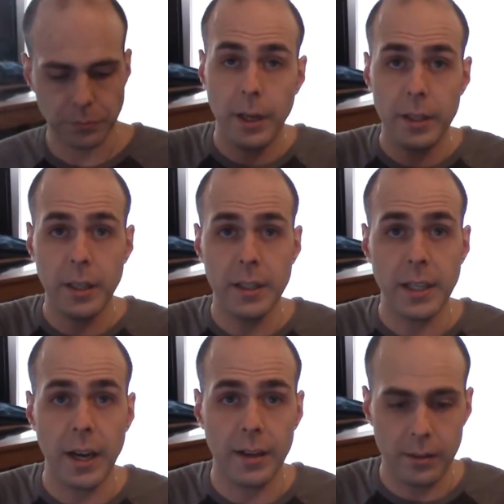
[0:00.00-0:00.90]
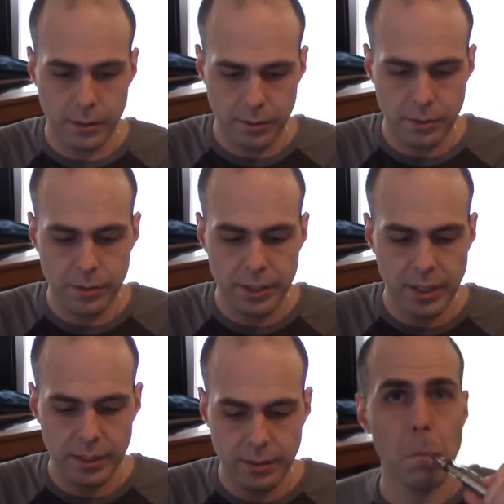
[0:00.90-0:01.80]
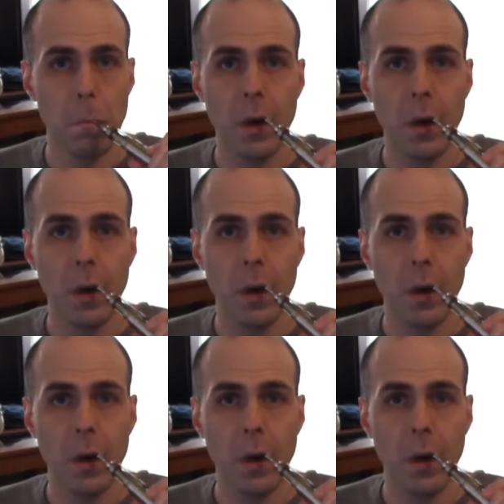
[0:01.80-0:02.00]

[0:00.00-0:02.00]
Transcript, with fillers: And then the iClear 30S.